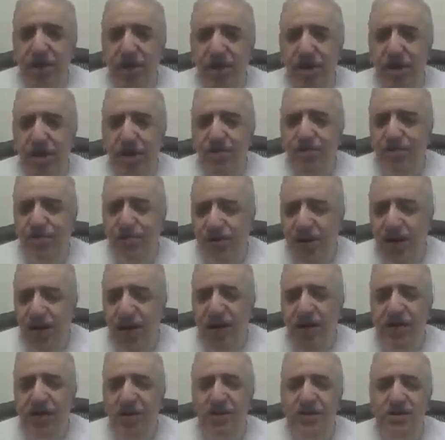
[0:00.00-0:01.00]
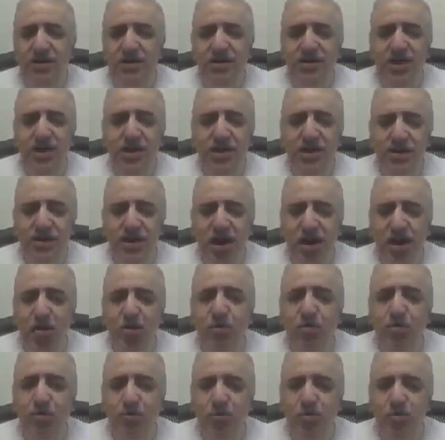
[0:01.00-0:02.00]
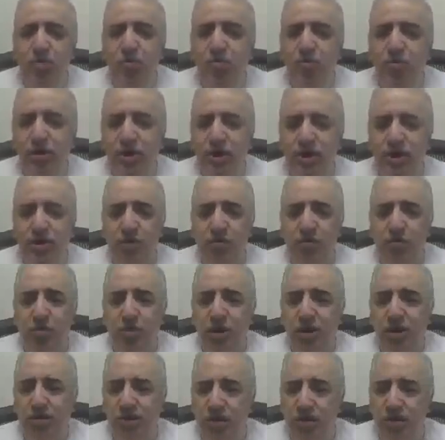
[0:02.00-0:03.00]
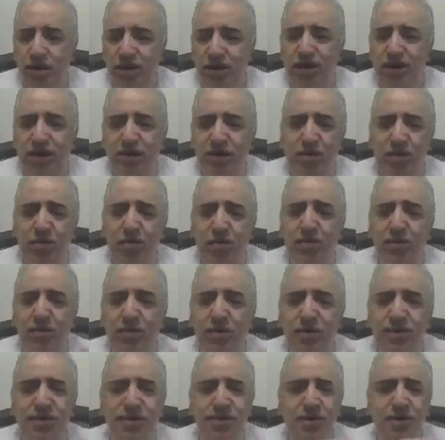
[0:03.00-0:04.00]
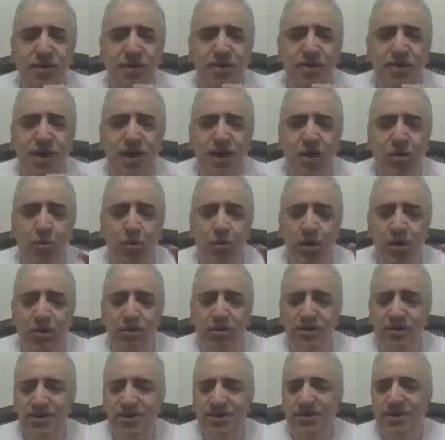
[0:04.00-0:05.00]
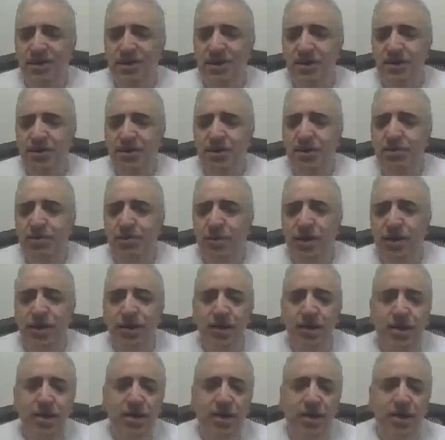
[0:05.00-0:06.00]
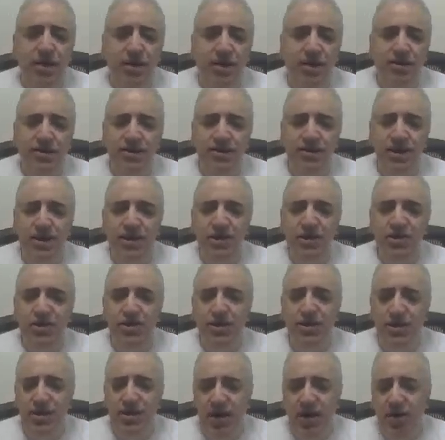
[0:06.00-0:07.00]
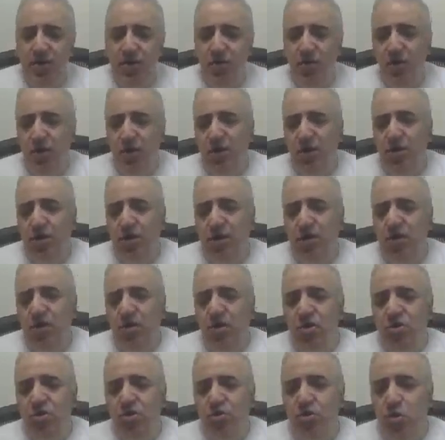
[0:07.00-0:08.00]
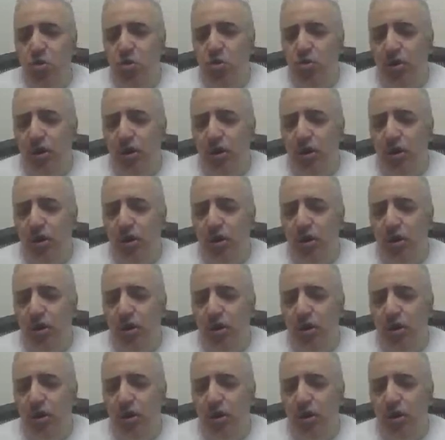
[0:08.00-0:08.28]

files and output. We're gonna talk about it later on, not right now. We are still in the beginning stages now. So